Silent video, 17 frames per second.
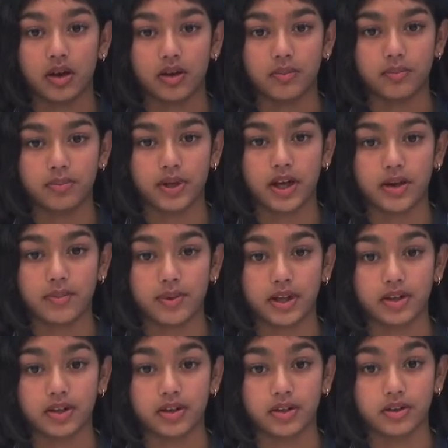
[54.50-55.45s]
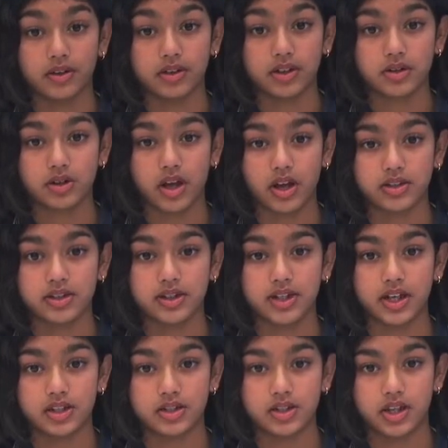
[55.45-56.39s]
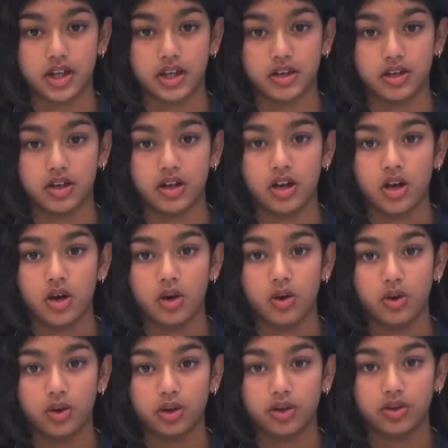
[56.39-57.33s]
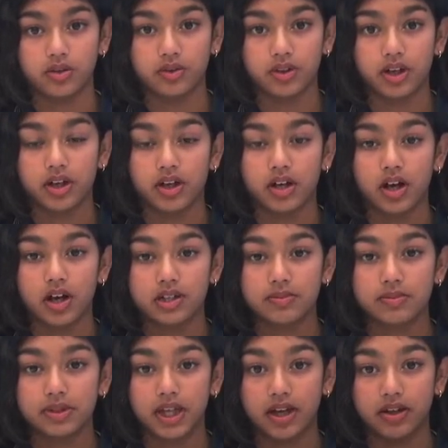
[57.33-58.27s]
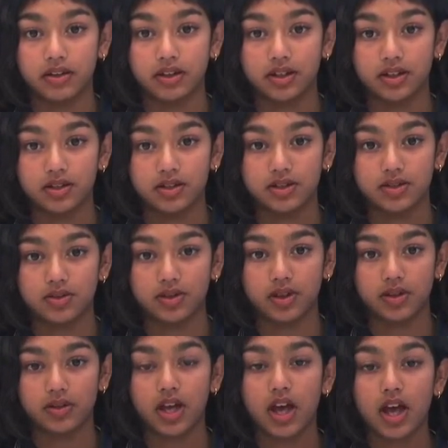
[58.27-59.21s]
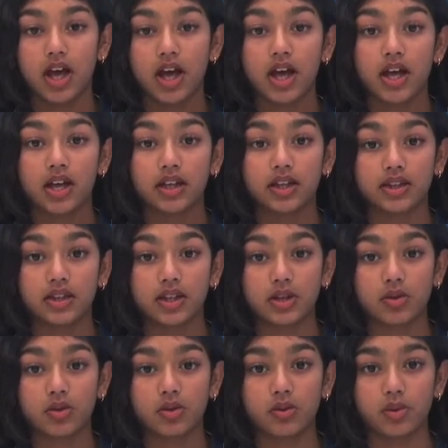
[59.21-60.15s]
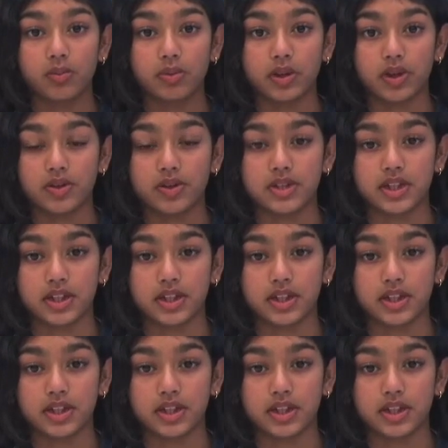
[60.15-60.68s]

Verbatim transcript: becoming an early childhood educator, or a career in hospitality industry. Cathedral will be hosting a